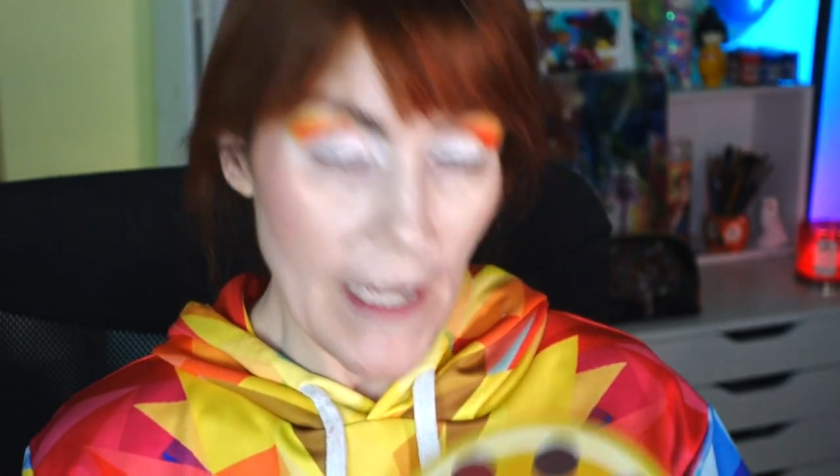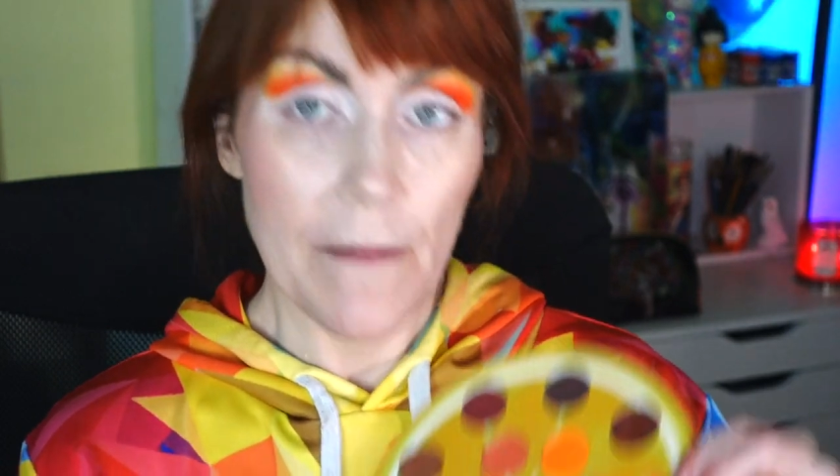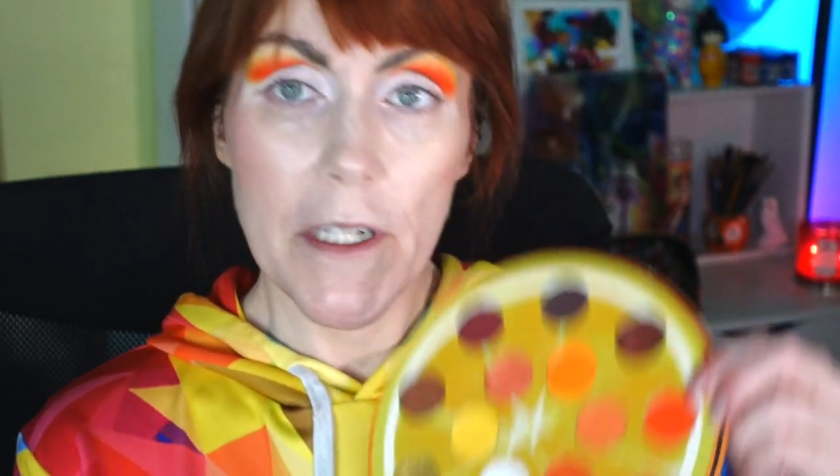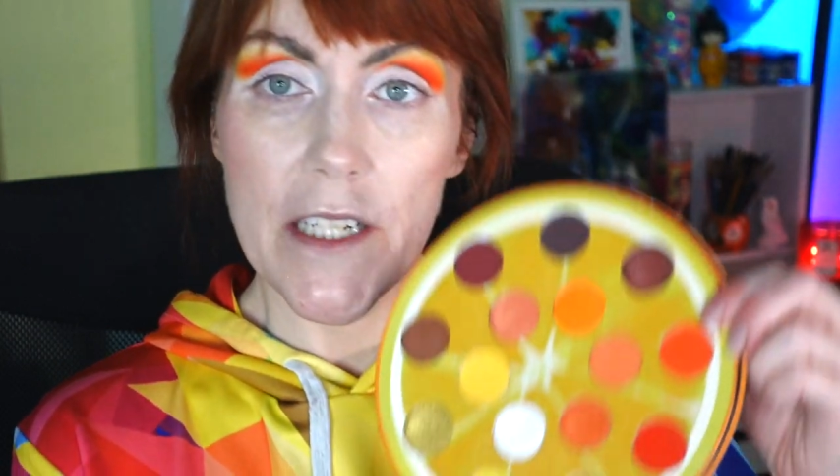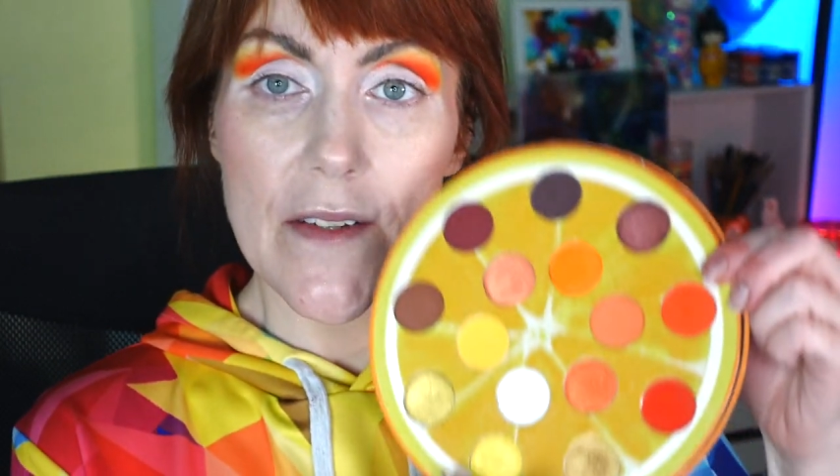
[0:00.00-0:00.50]
I'm
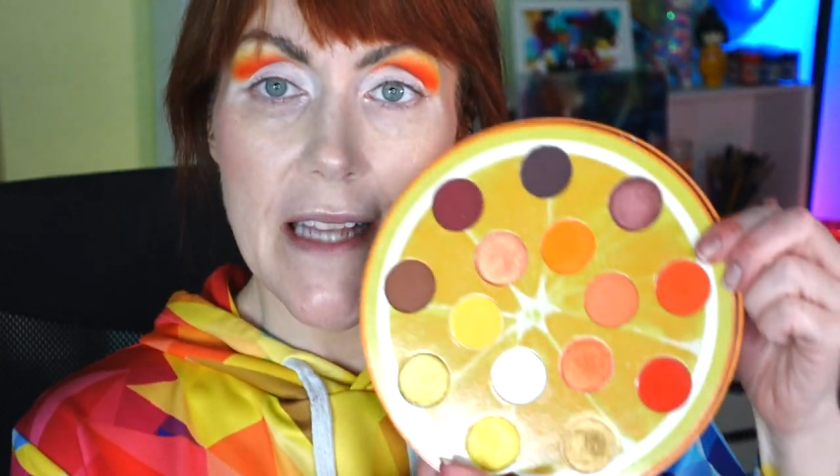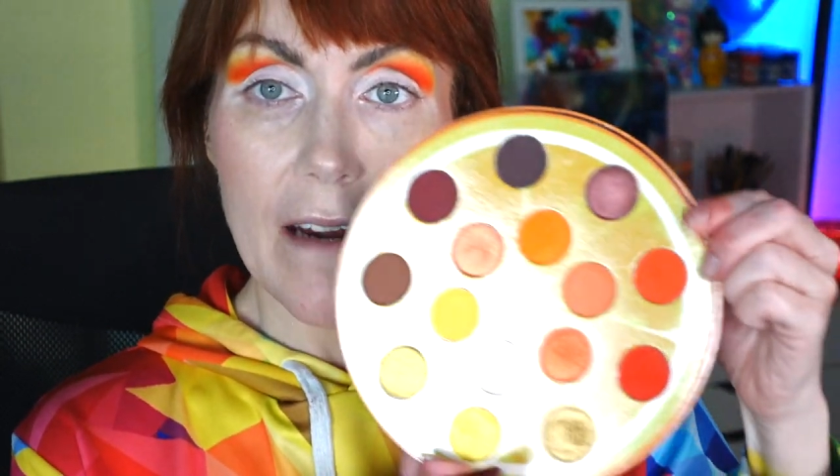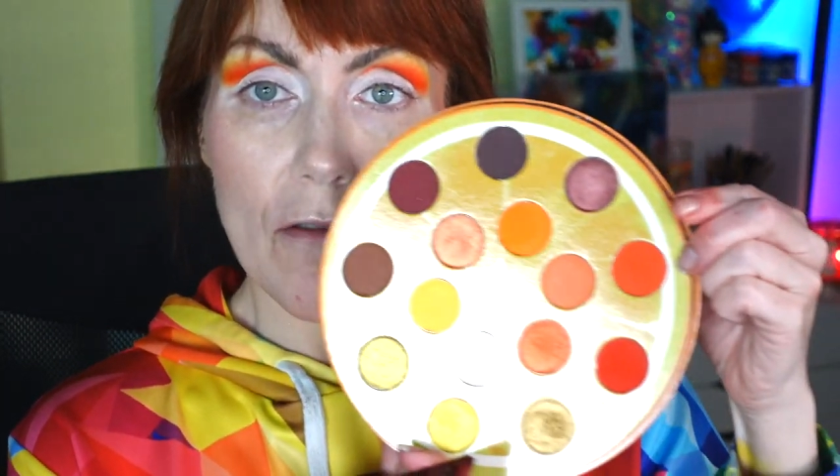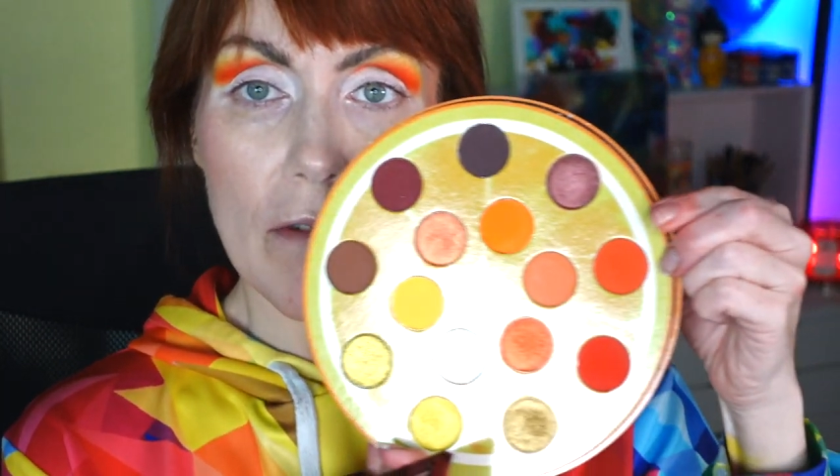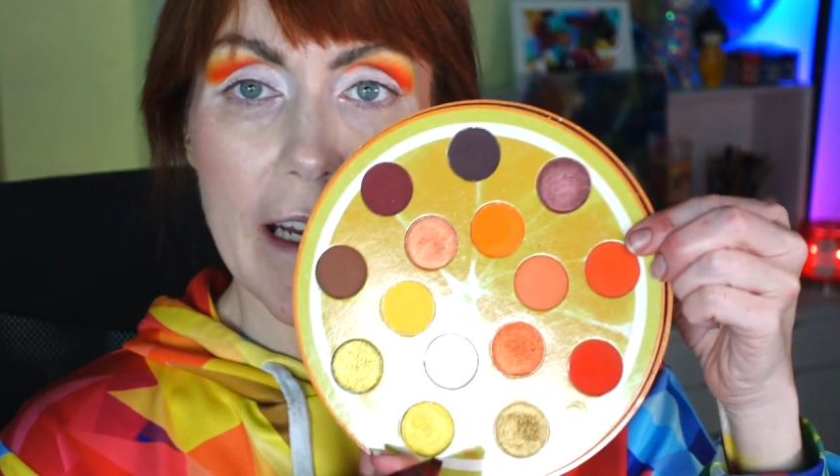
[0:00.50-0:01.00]
going to use
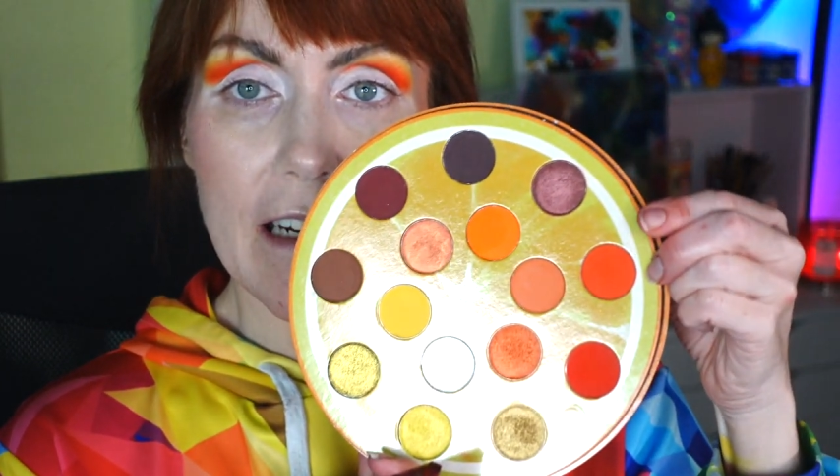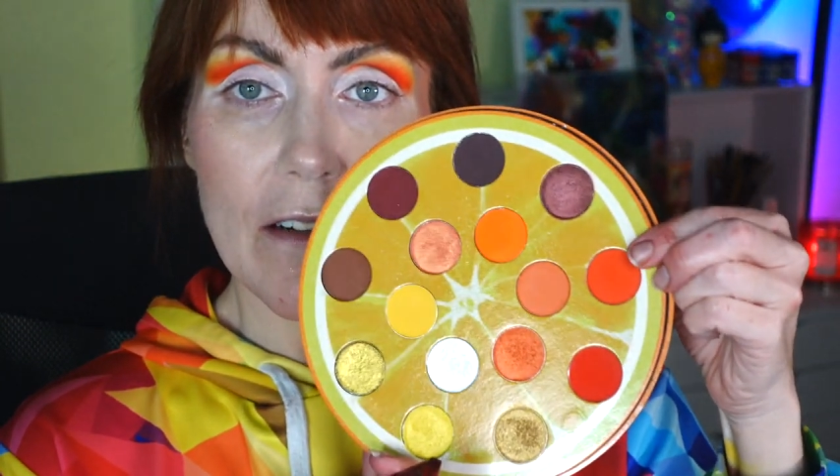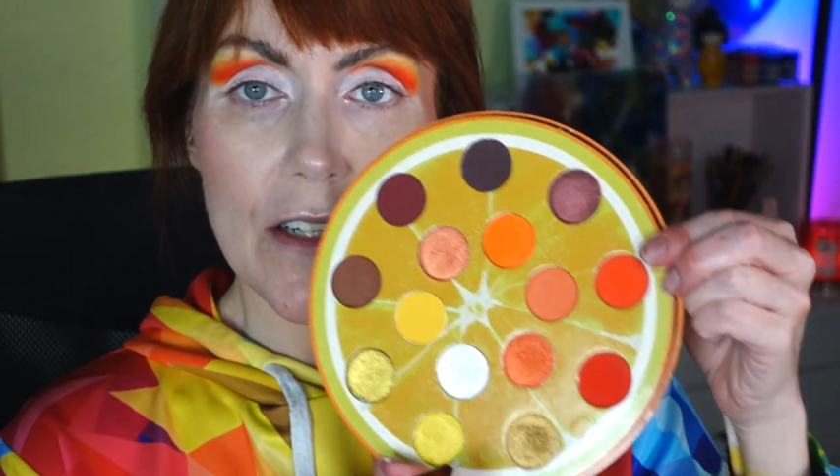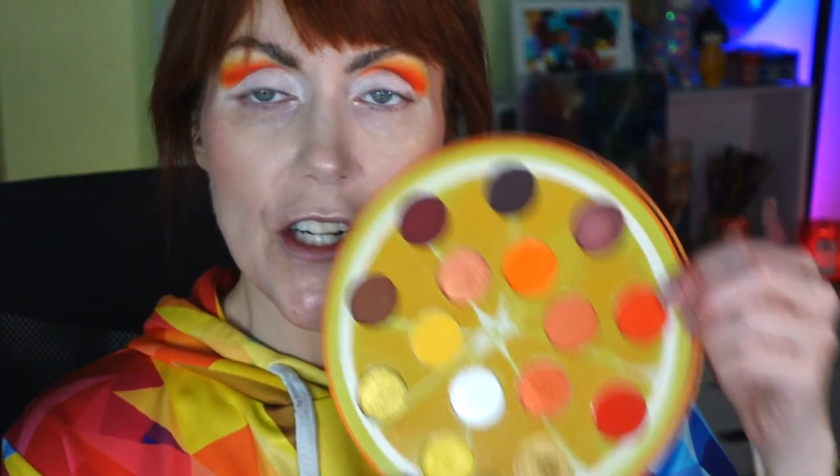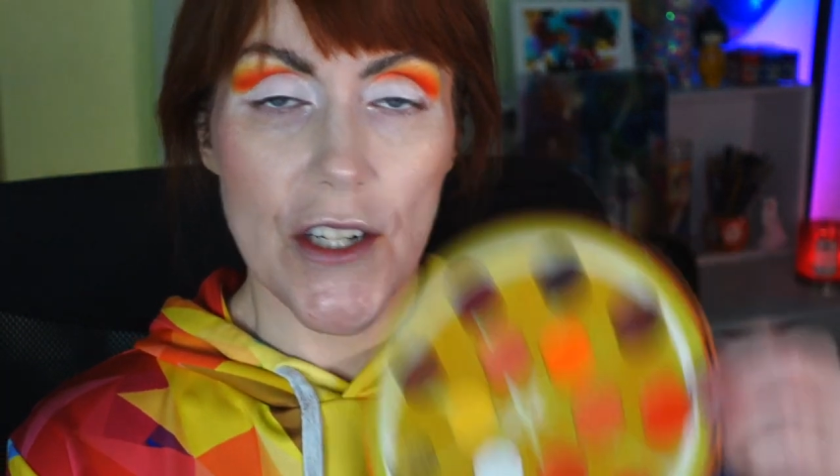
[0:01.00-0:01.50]
that red
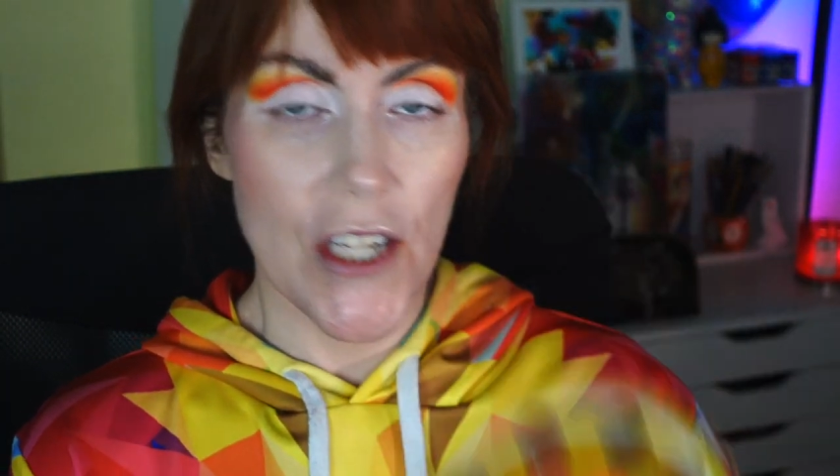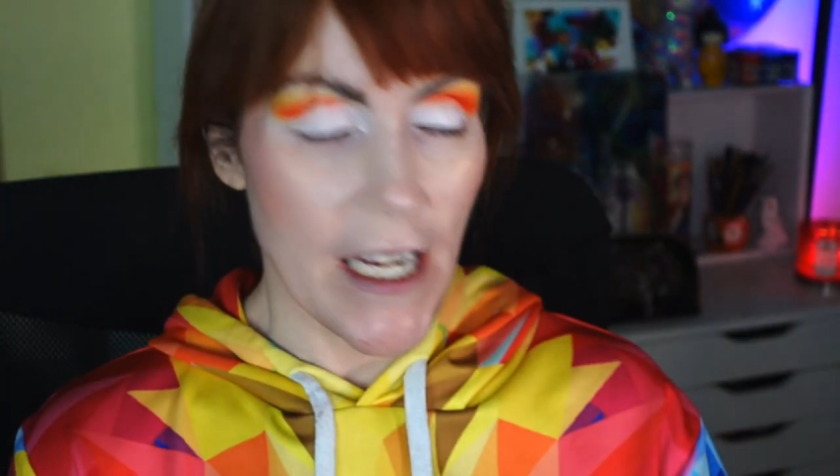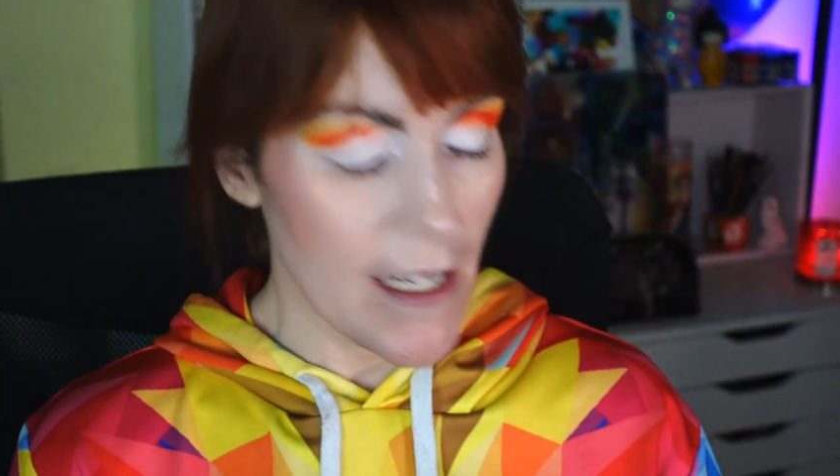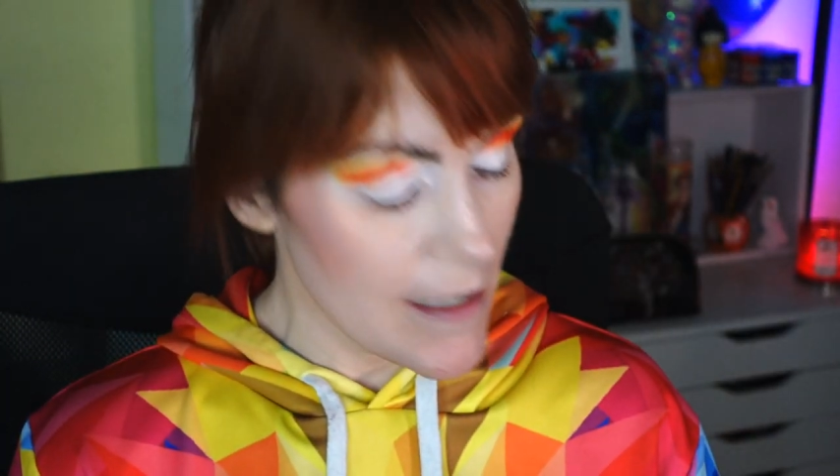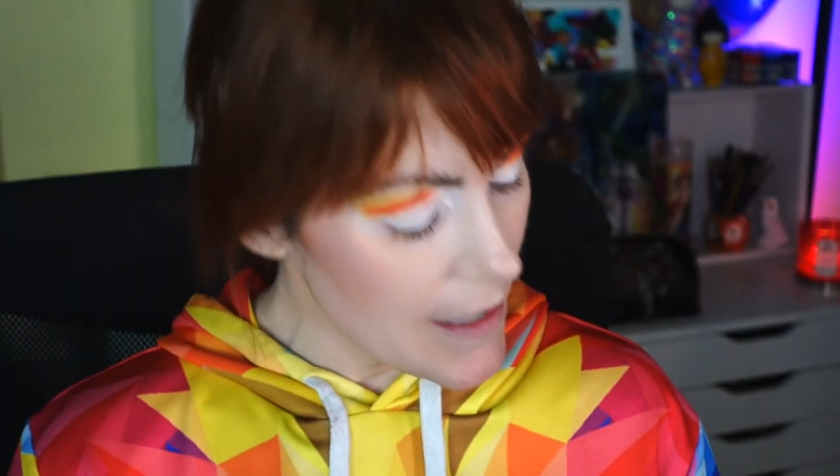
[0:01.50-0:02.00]
orange
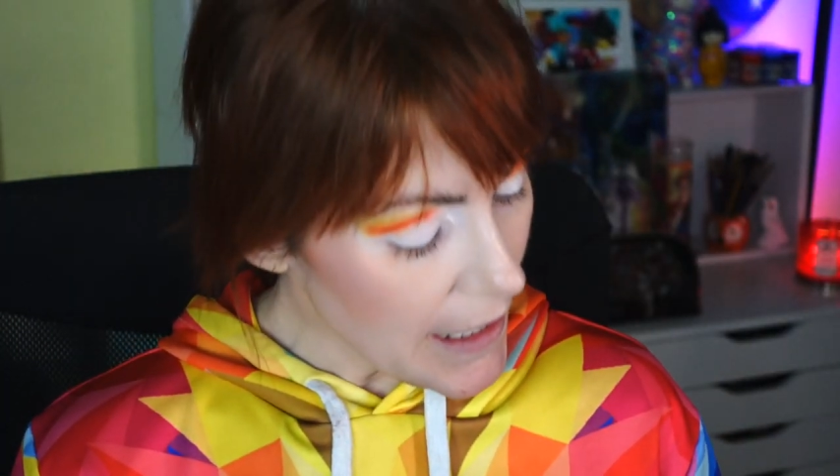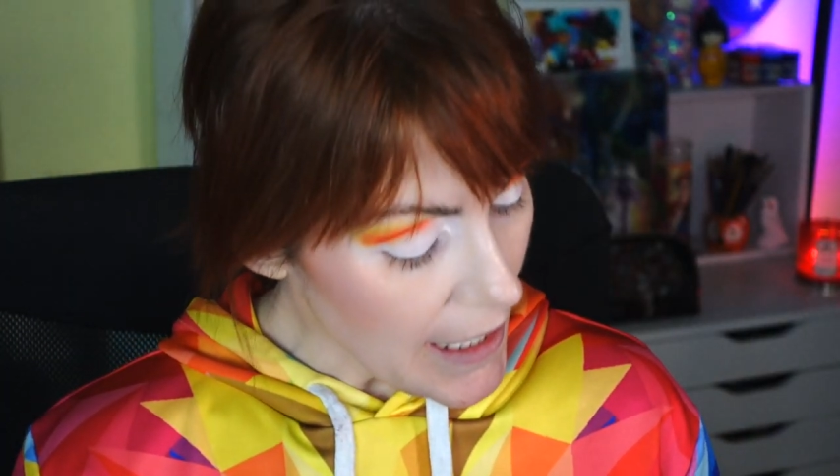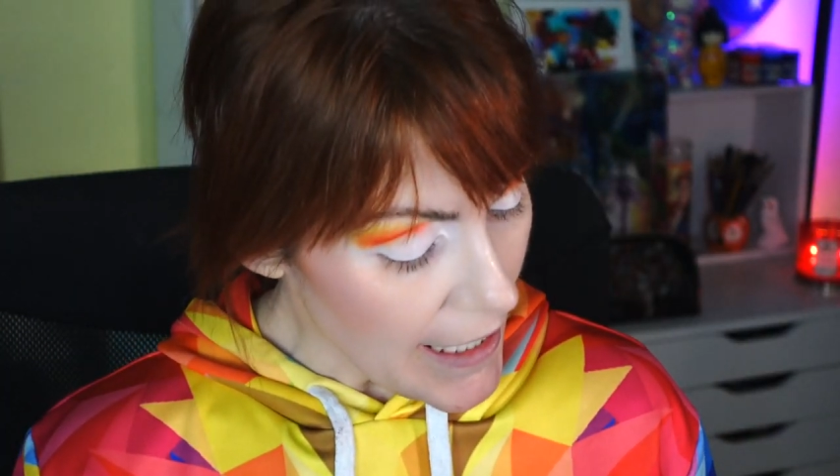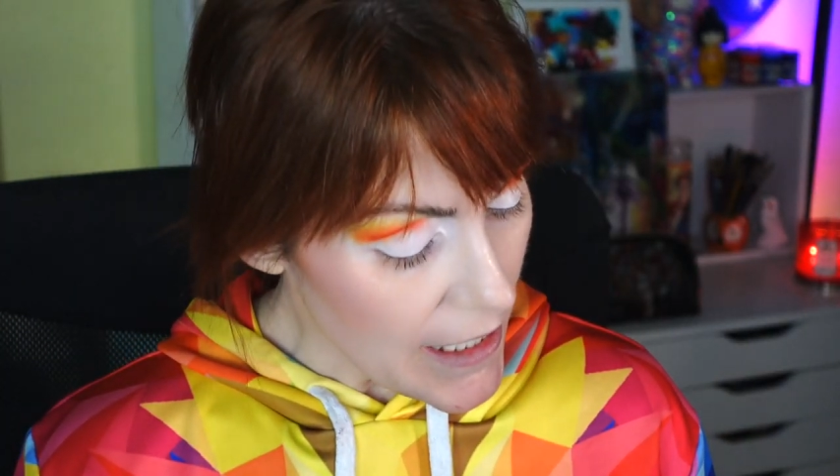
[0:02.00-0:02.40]
shade that I